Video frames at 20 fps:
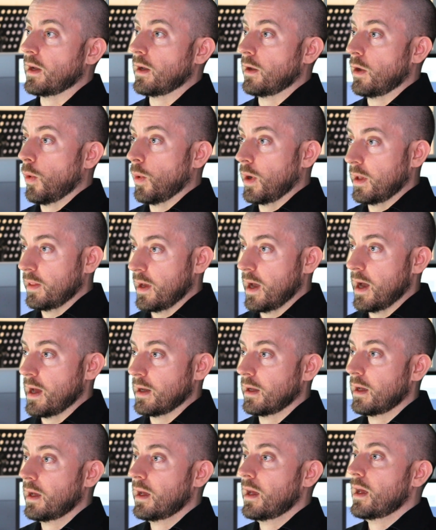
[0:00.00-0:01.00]
And knowing
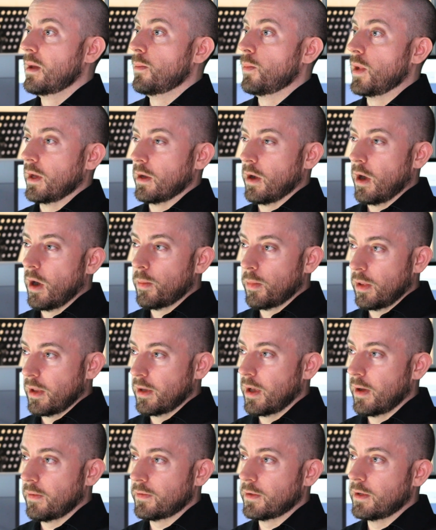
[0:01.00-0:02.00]
that, being
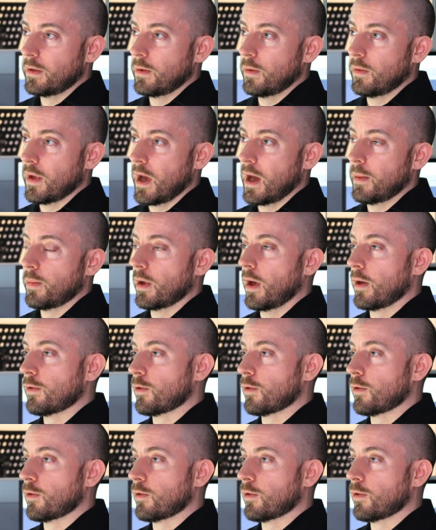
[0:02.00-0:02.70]
humble enough to do that,